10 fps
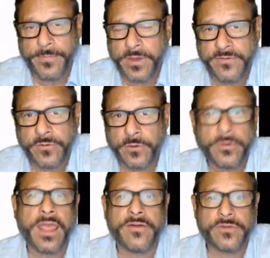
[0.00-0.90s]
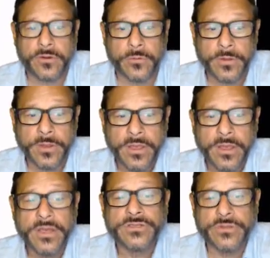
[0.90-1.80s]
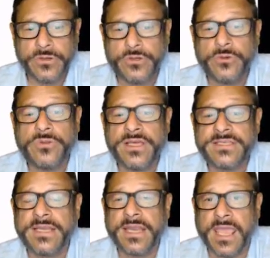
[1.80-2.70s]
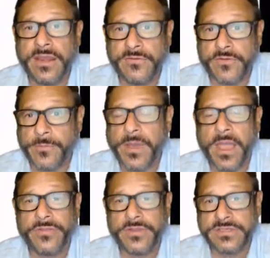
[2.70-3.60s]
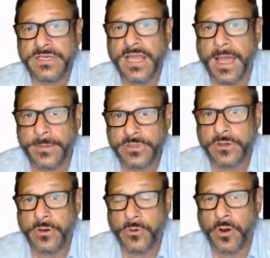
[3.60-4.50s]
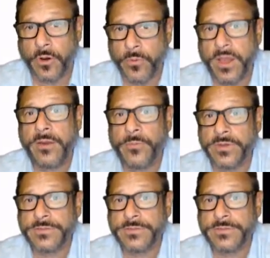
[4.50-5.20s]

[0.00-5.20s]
in if you don't have to. So you do this, and again, you've compiled this into object code already once